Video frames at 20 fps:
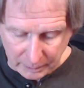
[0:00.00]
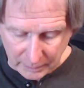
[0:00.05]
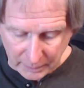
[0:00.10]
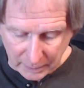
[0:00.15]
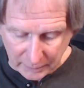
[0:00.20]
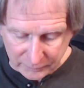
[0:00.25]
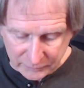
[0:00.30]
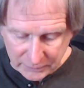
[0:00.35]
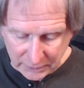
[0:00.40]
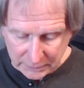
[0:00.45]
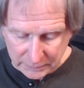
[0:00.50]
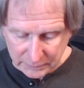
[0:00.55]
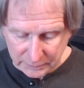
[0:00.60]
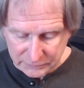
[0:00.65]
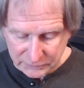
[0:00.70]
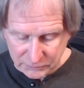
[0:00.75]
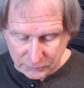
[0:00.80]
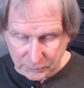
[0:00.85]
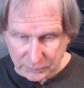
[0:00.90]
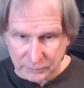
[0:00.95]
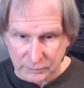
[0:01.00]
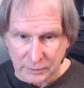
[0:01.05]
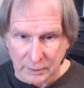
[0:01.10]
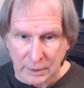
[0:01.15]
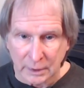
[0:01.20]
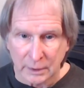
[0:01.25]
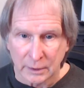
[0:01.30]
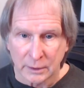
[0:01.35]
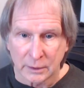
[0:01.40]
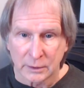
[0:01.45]
I've done this with
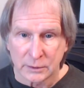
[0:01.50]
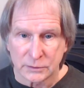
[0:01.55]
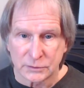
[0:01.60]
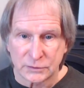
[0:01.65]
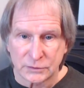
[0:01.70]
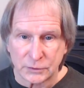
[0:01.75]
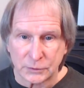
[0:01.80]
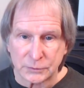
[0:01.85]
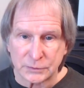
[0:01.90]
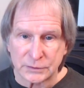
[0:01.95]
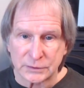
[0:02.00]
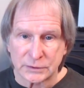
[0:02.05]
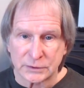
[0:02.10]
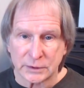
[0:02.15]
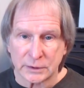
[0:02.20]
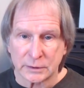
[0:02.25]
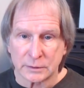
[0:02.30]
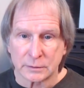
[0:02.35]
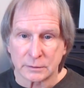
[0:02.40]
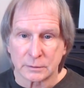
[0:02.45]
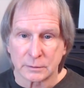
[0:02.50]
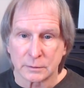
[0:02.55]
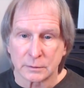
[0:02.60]
students in